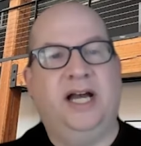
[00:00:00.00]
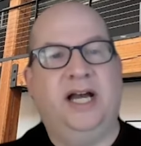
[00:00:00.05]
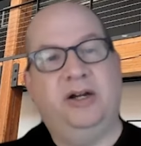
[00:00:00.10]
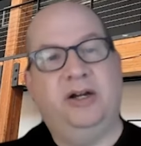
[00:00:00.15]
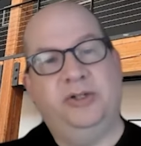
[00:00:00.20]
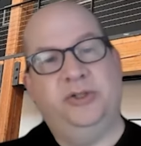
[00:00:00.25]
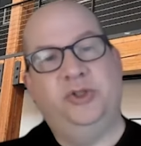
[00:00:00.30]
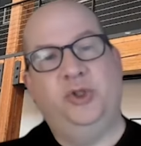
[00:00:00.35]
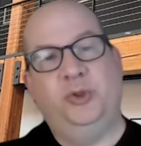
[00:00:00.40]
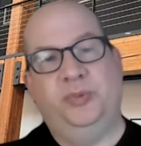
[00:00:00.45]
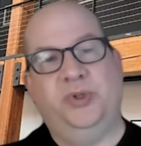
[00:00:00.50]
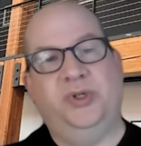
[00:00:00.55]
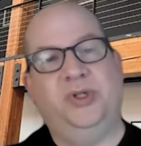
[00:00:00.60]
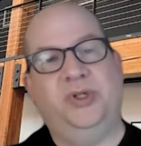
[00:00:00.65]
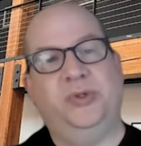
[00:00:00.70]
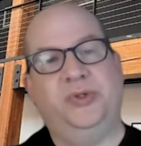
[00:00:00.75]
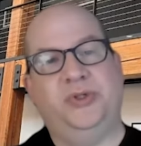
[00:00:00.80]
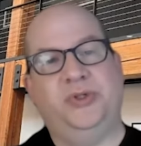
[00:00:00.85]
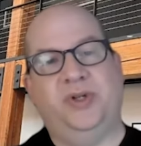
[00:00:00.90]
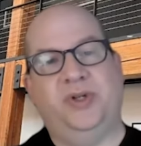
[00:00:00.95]
Our super
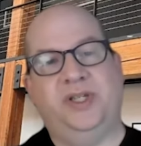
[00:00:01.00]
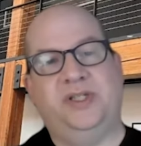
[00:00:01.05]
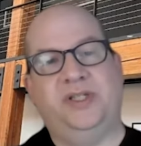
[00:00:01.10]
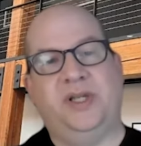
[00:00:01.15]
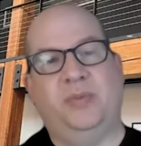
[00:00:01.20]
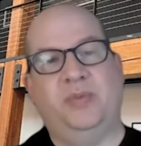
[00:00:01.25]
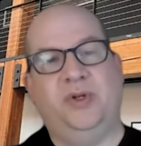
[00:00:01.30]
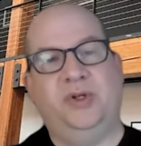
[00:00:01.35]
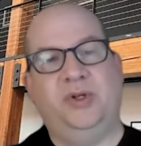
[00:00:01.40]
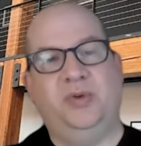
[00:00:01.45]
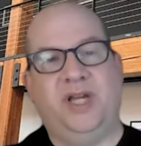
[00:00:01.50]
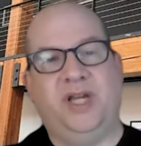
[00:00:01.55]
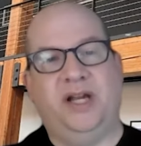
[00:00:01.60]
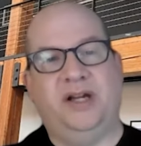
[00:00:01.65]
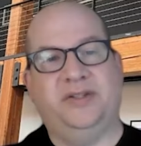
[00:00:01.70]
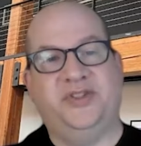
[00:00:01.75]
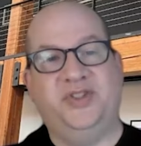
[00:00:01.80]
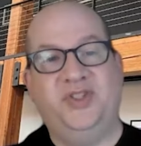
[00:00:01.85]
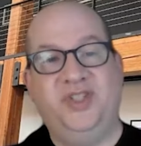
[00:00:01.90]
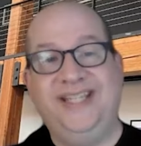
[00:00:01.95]
user is someone who
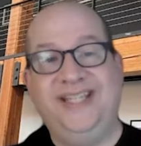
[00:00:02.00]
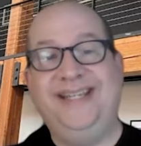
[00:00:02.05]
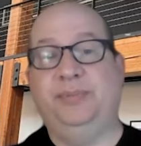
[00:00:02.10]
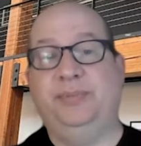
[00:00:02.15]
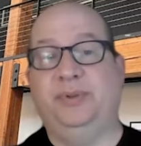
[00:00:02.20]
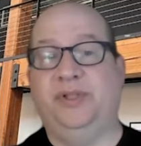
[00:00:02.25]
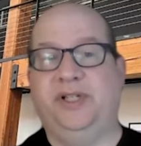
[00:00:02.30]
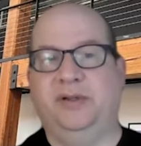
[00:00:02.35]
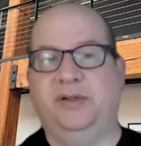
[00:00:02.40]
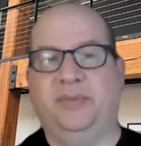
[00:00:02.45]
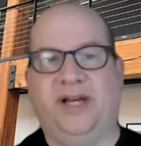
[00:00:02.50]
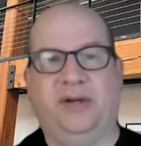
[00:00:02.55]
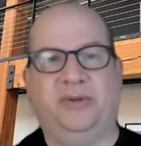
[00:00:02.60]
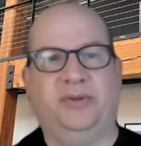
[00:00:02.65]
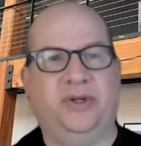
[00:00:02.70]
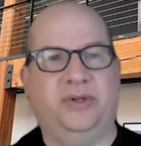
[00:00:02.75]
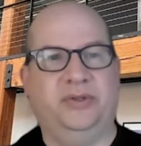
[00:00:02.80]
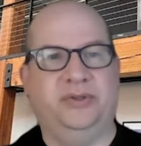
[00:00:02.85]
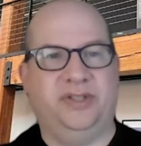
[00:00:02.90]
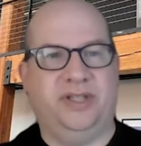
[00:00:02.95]
cares deeply
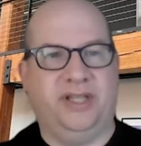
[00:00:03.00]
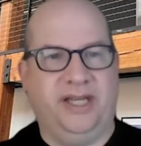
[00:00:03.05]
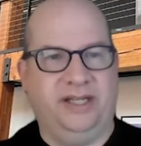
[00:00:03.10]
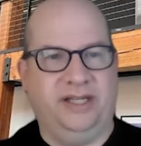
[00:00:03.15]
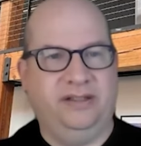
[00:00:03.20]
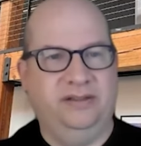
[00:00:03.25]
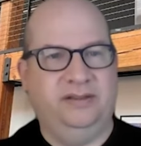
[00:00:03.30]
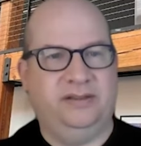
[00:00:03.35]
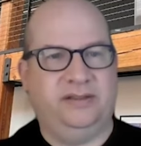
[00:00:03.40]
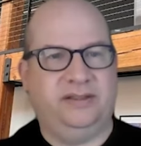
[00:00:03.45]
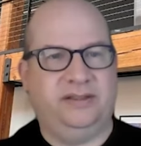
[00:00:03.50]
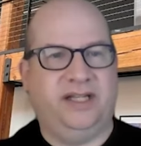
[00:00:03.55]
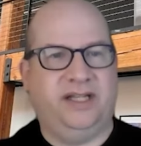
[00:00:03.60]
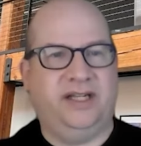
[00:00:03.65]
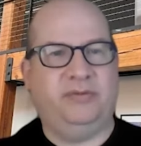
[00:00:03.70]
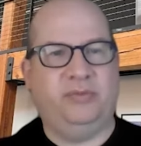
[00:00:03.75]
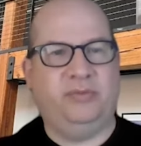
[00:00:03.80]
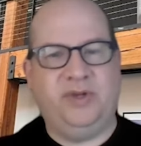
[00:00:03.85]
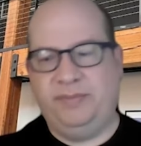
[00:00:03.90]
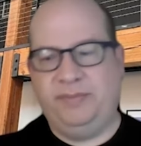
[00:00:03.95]
about those things.
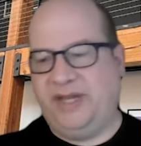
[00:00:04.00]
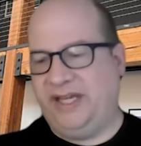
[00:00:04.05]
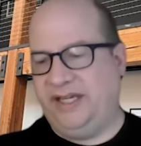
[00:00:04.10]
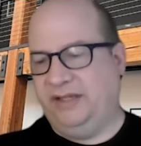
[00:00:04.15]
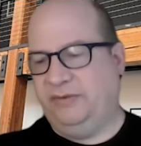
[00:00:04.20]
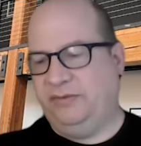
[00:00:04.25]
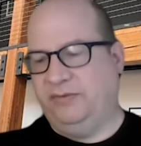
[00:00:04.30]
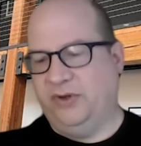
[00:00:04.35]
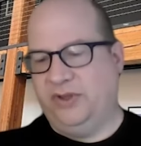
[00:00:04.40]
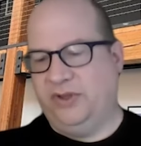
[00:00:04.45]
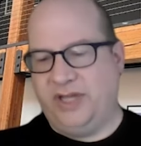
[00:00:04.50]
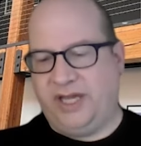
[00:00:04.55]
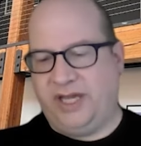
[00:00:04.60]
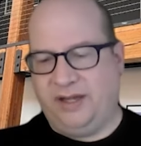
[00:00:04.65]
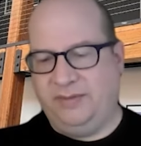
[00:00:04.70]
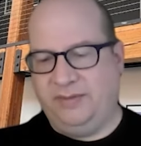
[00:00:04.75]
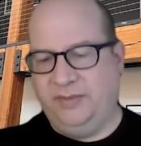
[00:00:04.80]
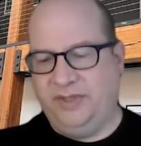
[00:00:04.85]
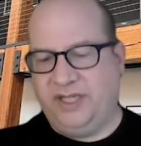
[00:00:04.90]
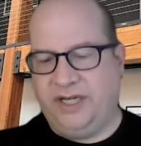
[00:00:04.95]
And if we make it for
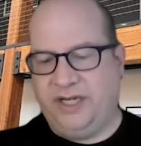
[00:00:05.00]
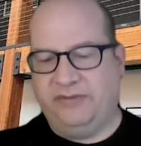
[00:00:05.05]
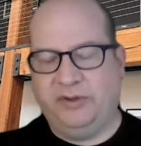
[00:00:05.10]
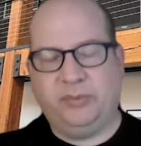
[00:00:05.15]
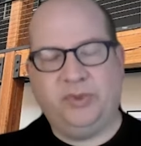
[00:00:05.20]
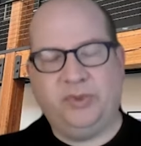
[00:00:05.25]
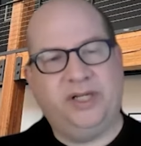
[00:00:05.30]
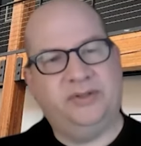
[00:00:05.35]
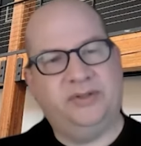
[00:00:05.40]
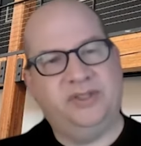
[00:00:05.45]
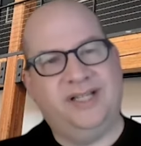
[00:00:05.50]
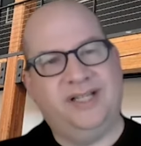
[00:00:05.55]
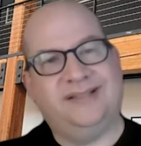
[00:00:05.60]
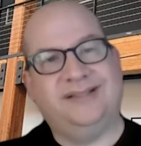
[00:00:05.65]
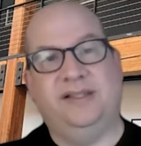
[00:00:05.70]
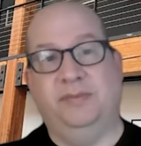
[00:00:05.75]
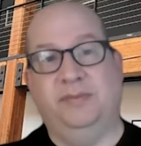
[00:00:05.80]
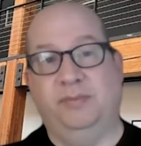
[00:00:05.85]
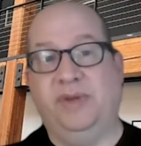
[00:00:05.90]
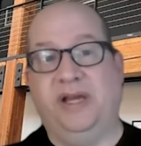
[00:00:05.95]
them, then everyone else
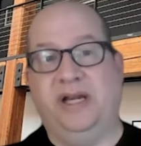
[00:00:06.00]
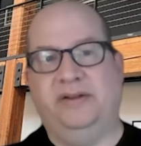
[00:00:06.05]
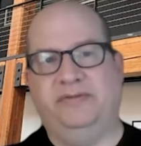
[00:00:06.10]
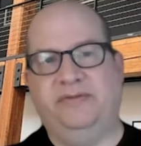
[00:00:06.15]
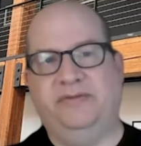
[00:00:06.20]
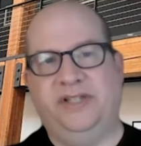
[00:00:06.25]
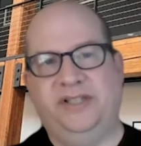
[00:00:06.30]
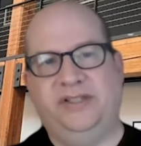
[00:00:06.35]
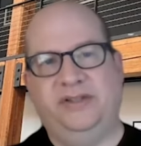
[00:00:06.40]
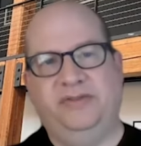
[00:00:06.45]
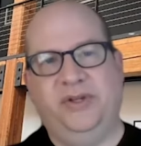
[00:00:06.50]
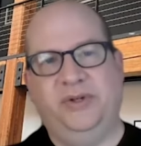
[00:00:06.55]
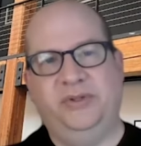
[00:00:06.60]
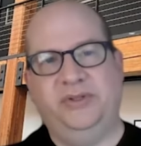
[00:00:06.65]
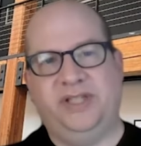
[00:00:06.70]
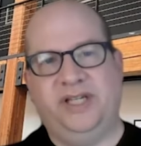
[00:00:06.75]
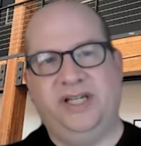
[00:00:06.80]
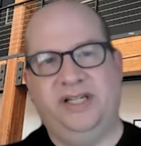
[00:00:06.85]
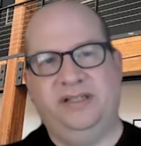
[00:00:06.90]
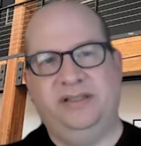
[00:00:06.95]
gets the benefits of
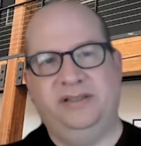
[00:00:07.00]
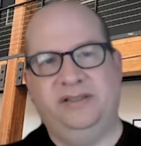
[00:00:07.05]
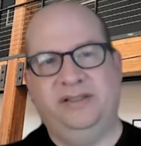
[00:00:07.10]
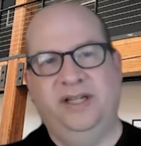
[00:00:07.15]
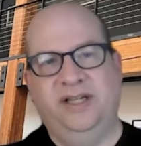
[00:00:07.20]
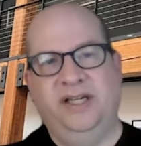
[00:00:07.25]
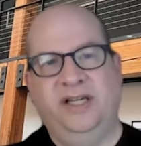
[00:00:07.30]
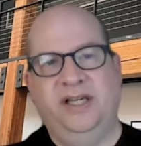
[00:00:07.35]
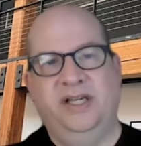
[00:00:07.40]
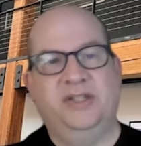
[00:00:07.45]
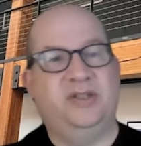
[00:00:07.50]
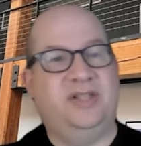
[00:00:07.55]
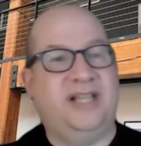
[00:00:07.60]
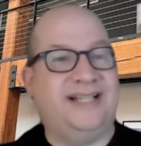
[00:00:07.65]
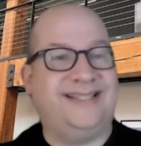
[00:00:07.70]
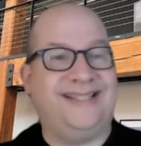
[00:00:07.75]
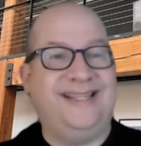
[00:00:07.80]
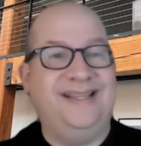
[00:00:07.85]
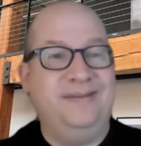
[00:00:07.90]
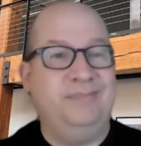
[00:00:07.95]
those things. So
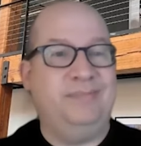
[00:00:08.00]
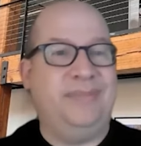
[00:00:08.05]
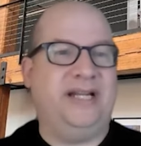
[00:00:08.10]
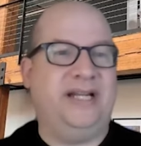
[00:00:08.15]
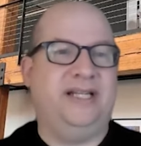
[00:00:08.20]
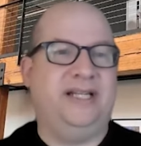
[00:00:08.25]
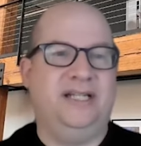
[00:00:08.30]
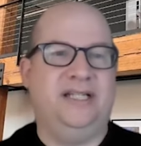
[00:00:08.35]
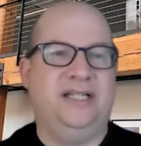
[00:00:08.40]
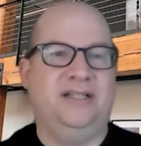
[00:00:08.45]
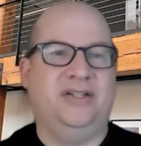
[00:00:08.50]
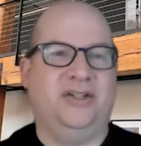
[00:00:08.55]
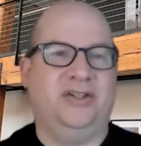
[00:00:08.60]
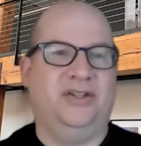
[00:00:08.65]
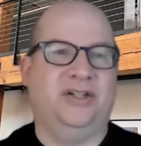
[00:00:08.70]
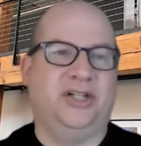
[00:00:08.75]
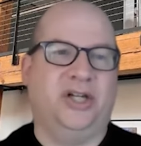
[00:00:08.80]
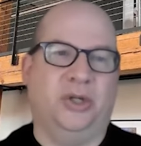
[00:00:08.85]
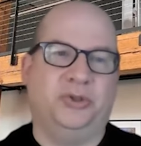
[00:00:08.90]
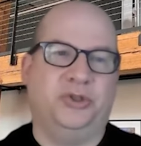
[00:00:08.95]
that's embedded into
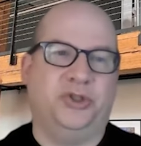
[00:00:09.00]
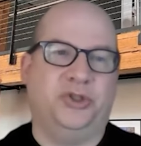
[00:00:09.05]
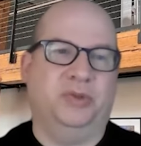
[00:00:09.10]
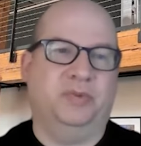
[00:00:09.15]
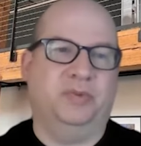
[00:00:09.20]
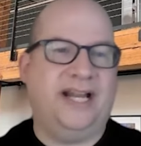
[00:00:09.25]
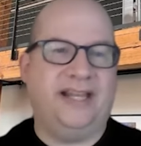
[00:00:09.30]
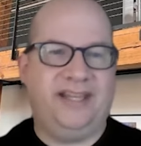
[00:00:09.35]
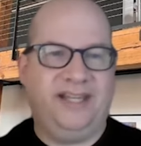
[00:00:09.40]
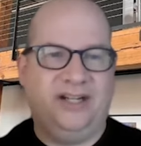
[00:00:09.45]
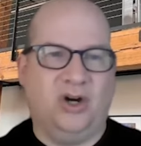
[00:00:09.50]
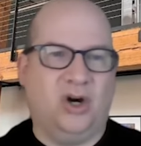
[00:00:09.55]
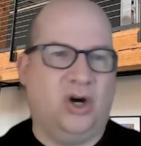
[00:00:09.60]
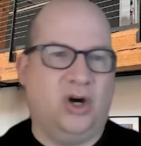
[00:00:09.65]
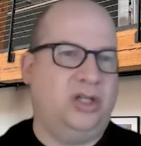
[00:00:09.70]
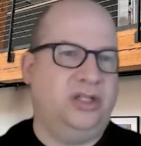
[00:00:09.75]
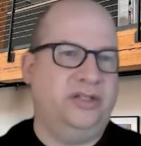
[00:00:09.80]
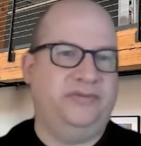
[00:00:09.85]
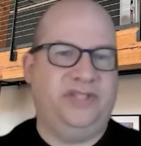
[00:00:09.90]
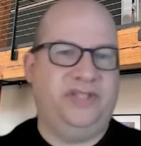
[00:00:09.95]
the culture. And I think
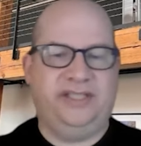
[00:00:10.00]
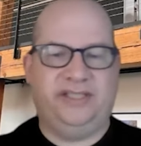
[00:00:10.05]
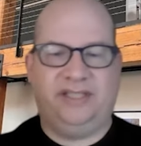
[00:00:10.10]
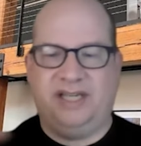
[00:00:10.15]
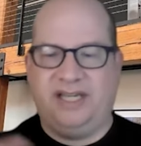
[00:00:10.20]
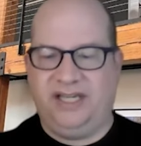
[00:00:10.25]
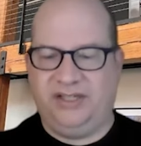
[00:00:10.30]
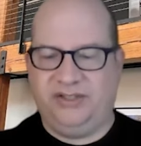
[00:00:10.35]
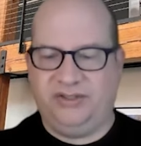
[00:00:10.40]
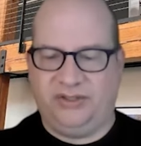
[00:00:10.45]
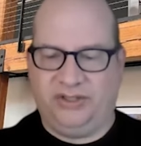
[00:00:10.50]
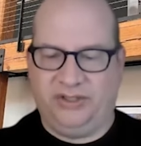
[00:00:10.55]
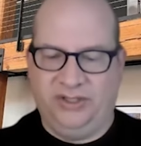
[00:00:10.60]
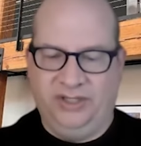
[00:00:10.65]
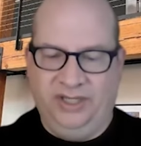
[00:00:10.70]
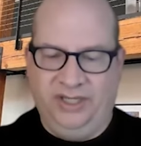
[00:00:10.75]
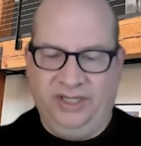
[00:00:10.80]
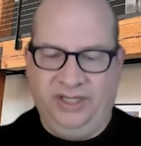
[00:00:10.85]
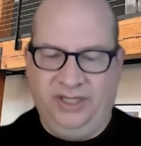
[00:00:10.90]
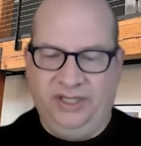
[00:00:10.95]
all of these things
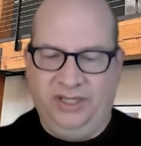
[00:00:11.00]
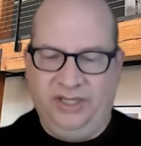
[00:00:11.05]
are